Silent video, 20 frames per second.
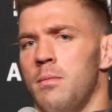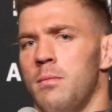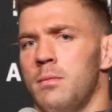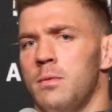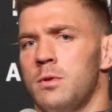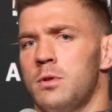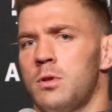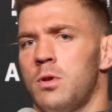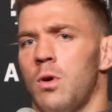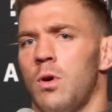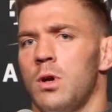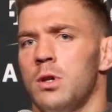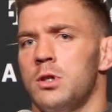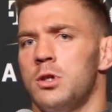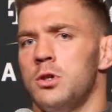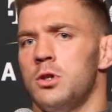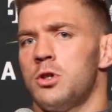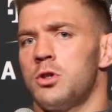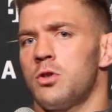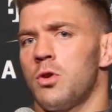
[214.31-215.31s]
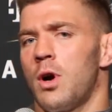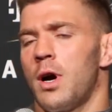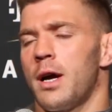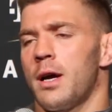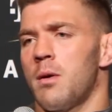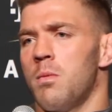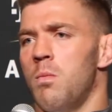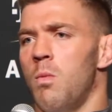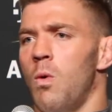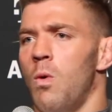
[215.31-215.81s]
start to
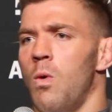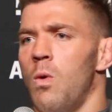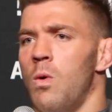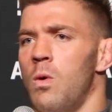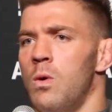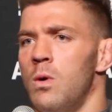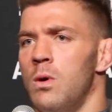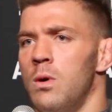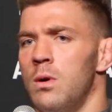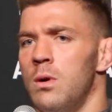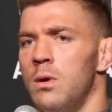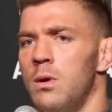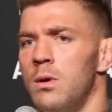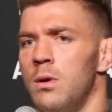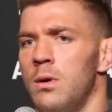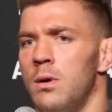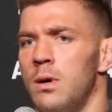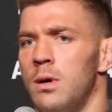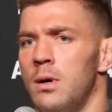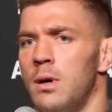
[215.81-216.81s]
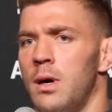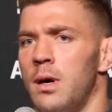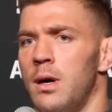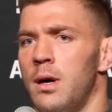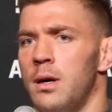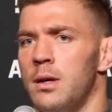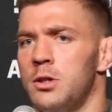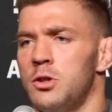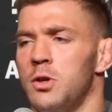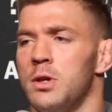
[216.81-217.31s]
strike more
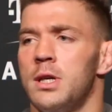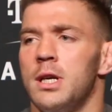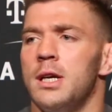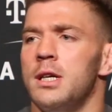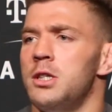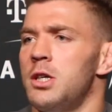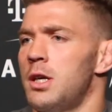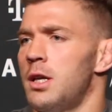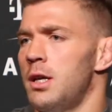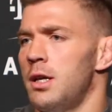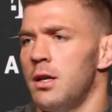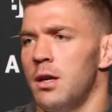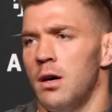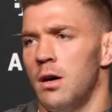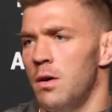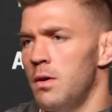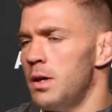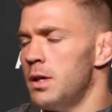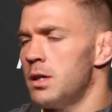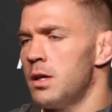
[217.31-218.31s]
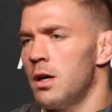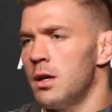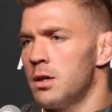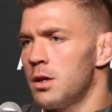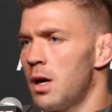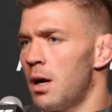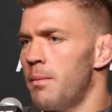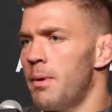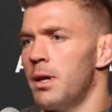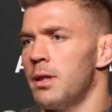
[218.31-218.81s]
strategically. No. He's going to
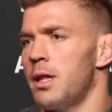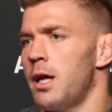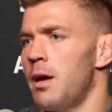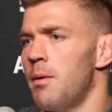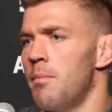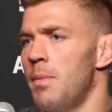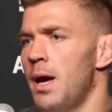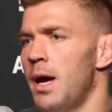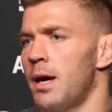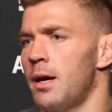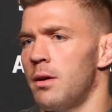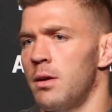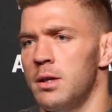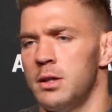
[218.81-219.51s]
come out there and bang.